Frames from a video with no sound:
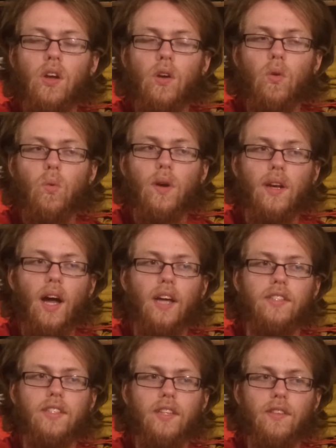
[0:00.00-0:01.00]
when I
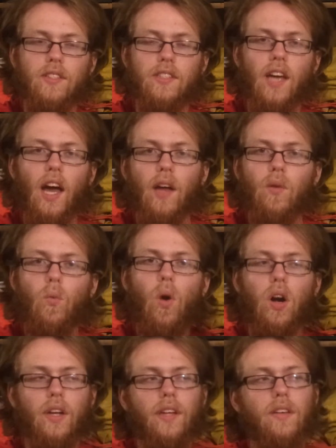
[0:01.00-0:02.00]
see this guy
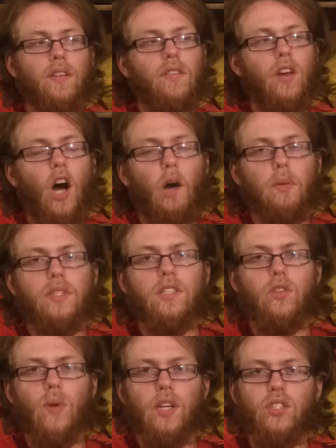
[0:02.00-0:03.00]
walking the opposite
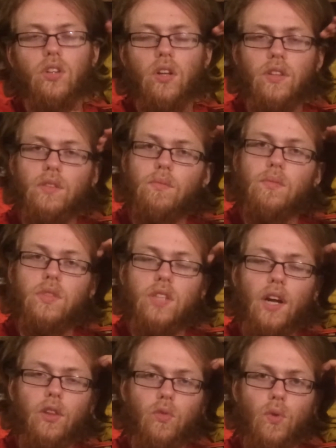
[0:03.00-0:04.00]
direction on the side
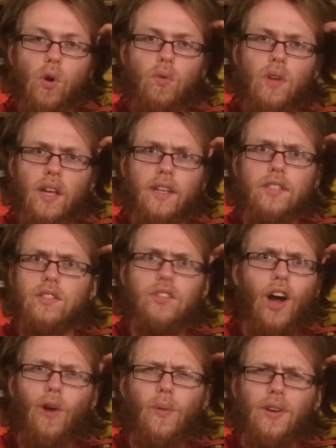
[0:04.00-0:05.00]
of the road, and he's
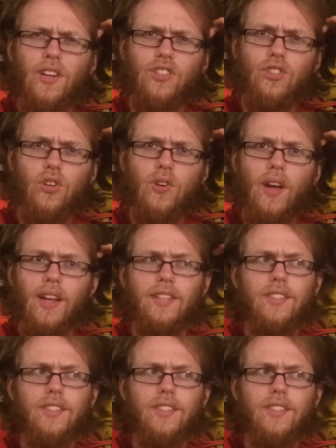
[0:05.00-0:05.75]
not wearing a shirt, and it's